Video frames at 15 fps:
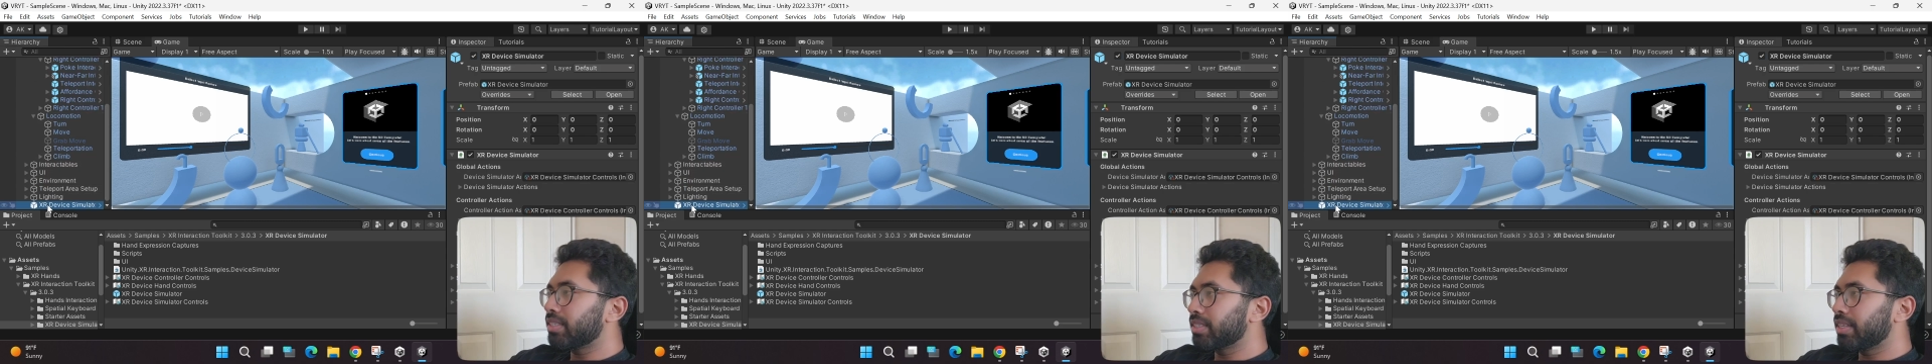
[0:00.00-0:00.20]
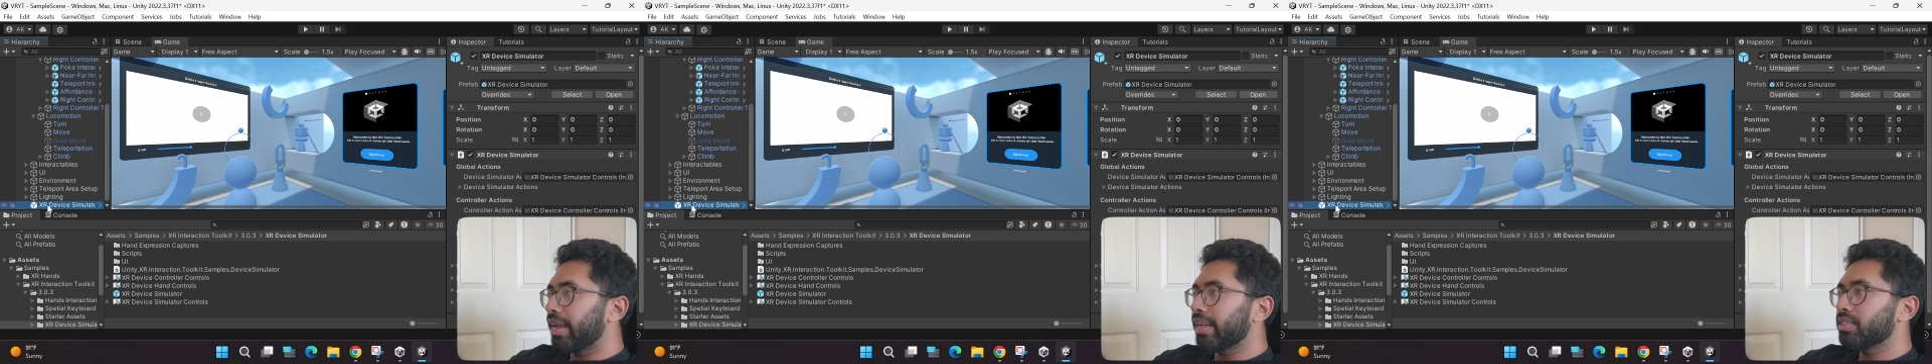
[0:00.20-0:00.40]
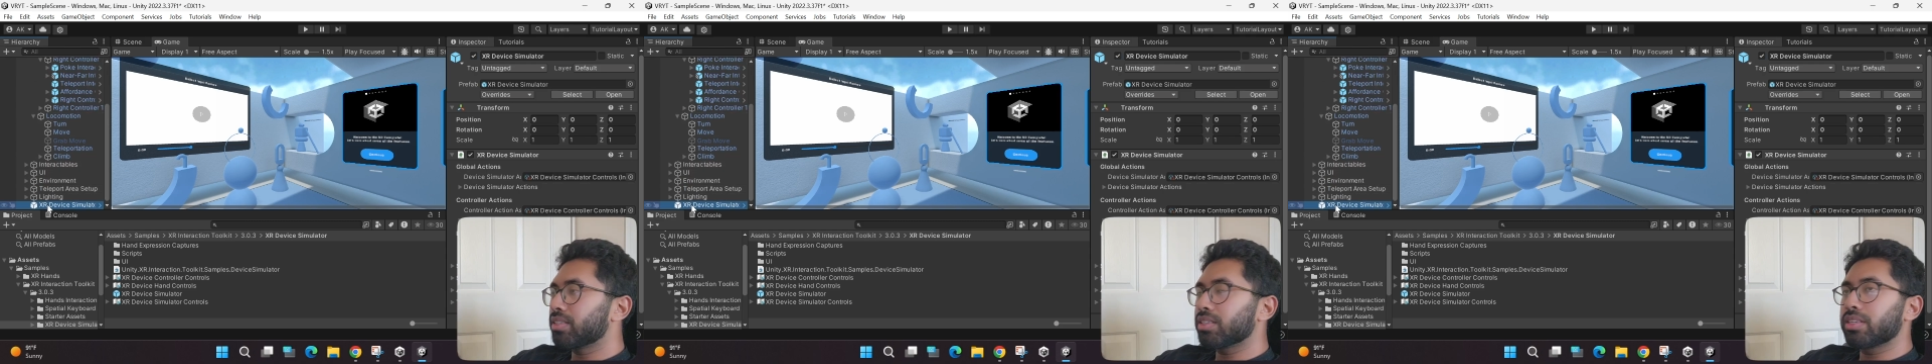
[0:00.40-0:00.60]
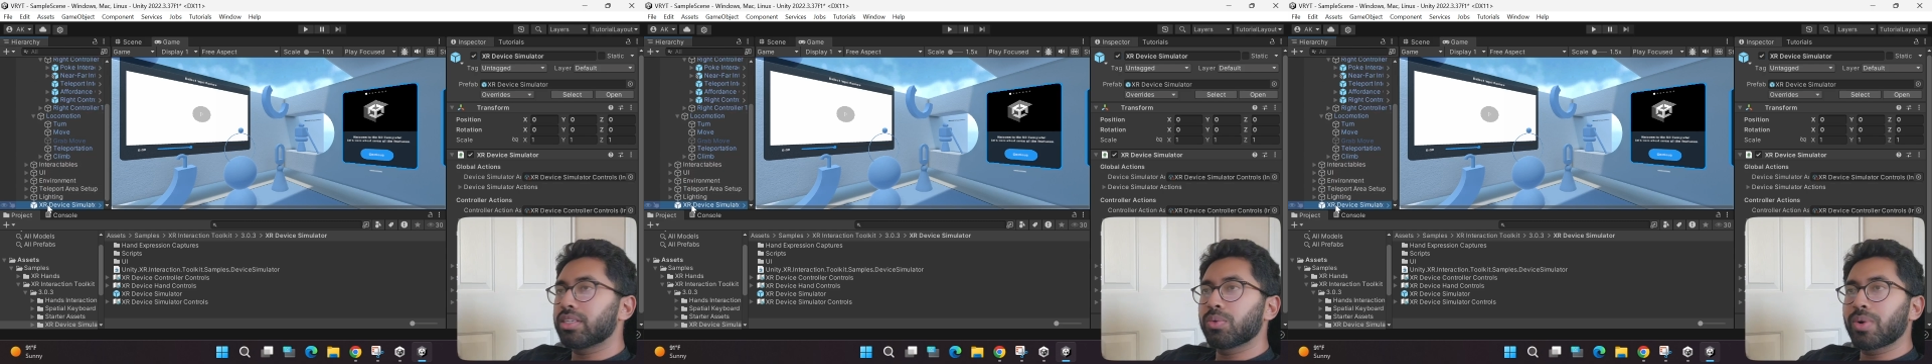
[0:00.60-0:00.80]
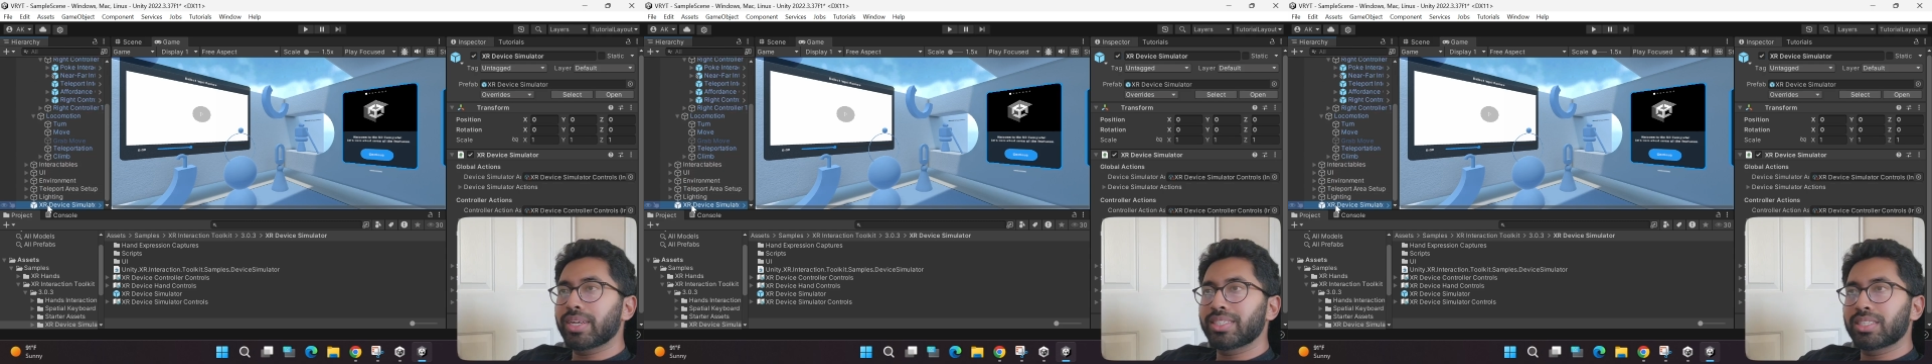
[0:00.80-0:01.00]
the XR
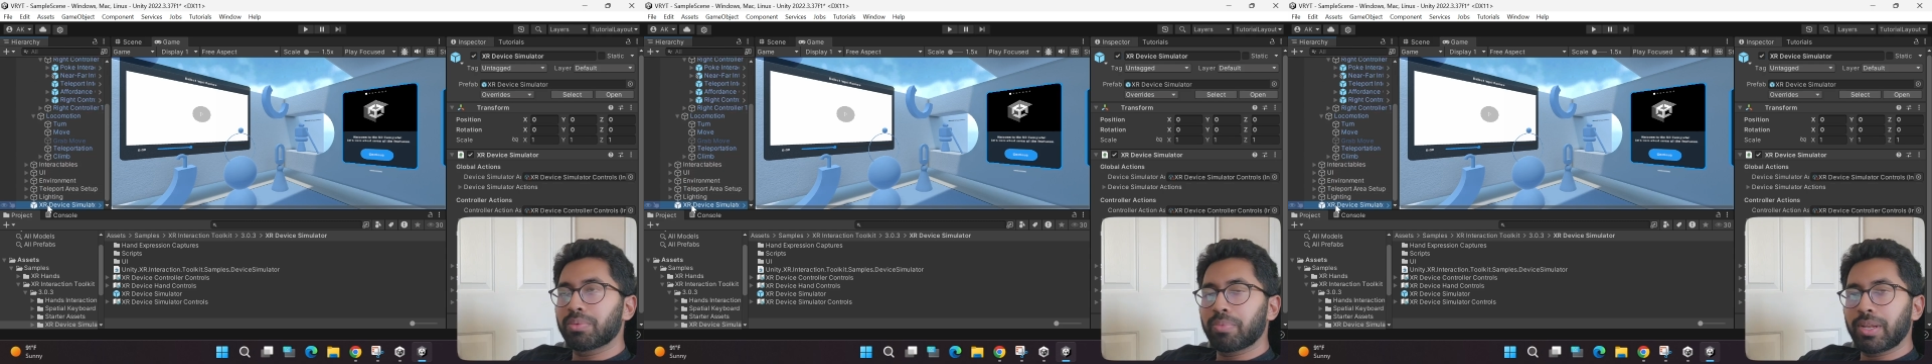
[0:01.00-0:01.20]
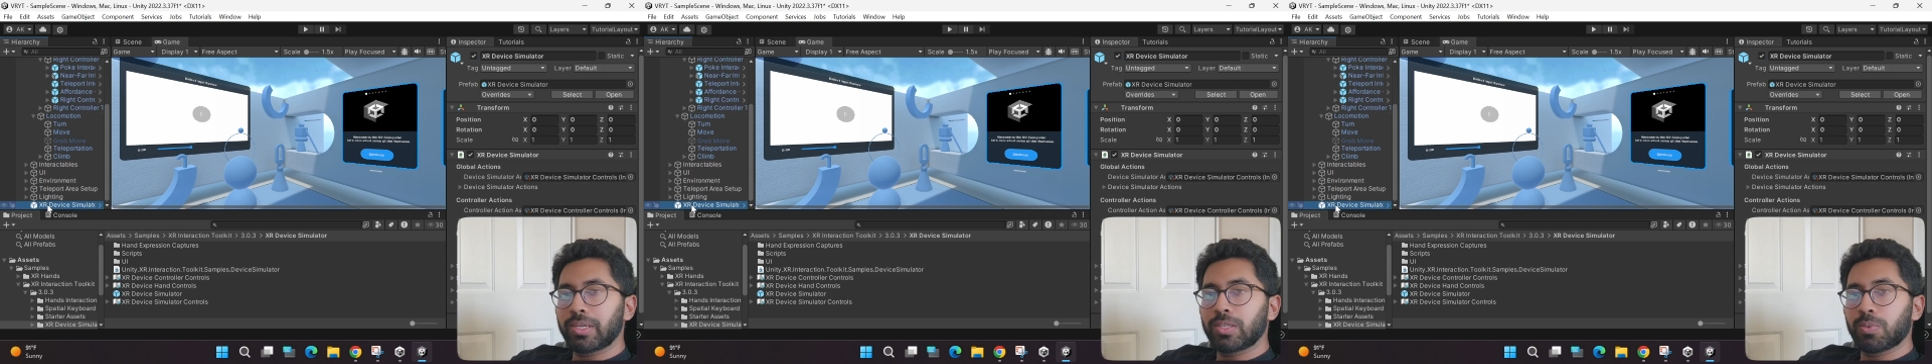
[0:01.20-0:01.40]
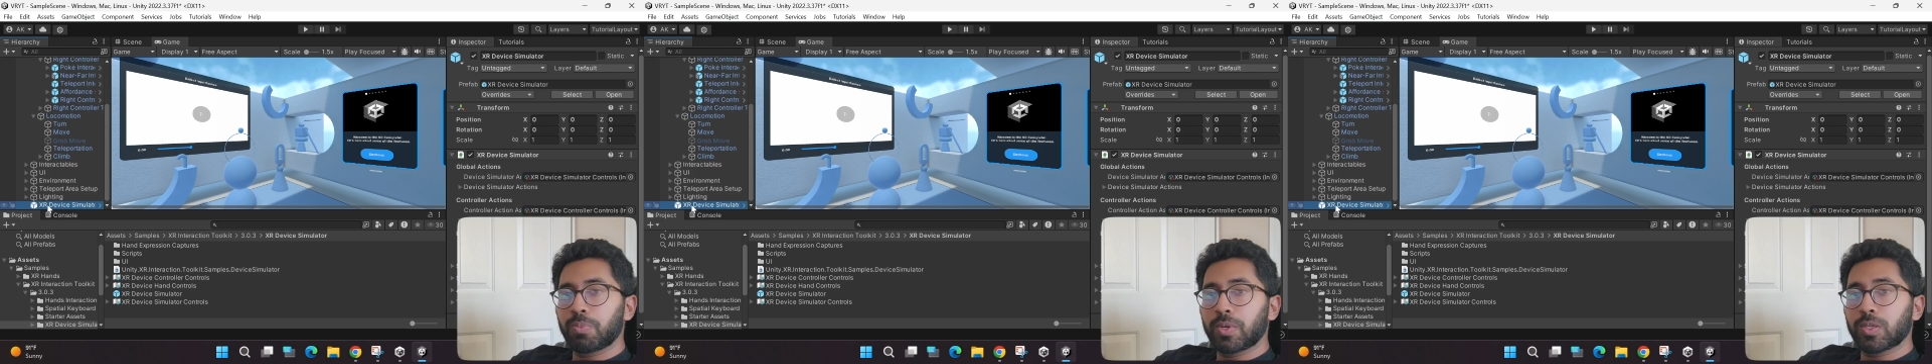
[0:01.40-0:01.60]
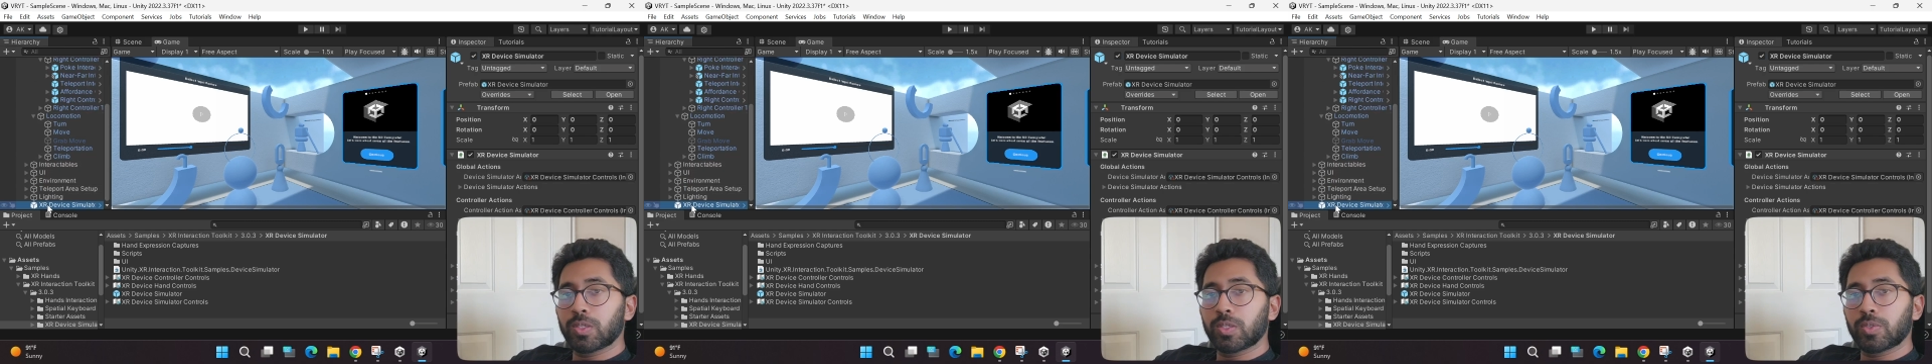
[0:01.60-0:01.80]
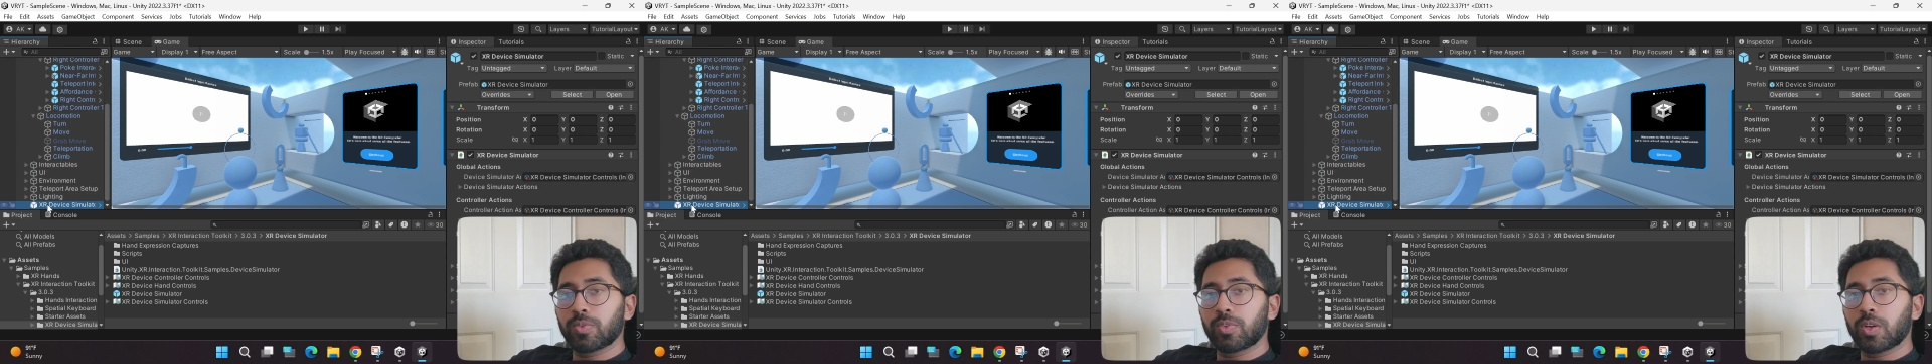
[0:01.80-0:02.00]
device simulator
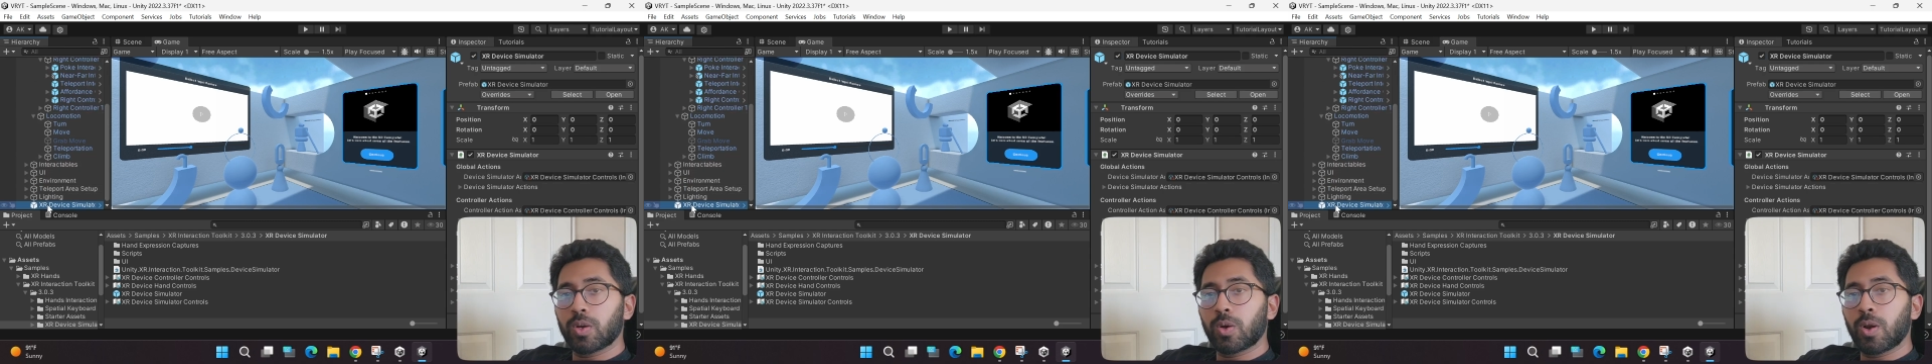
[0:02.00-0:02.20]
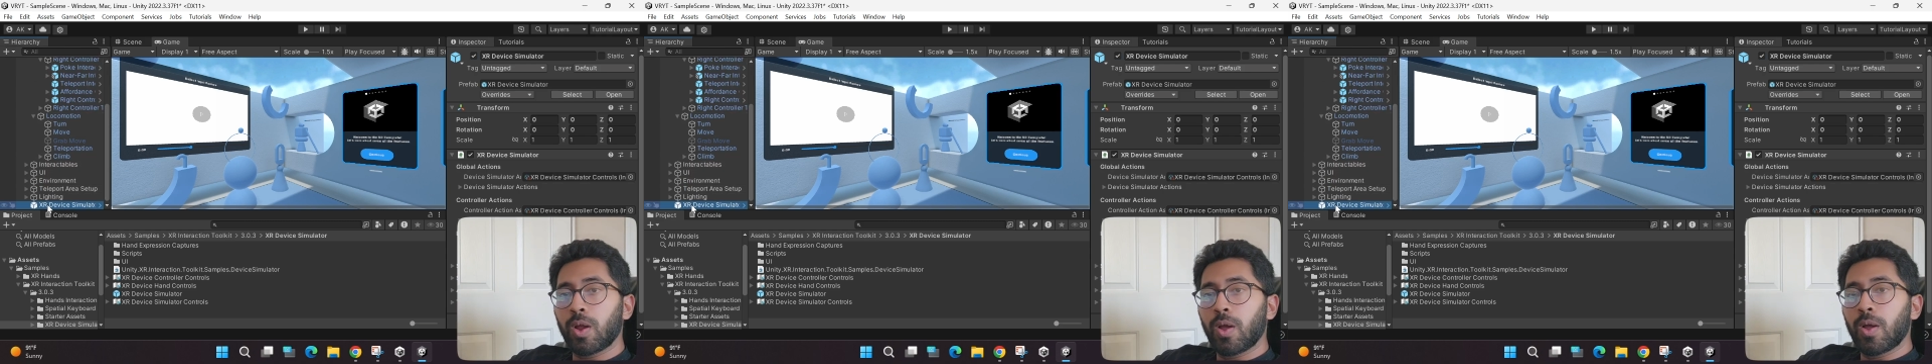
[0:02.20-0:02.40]
because we are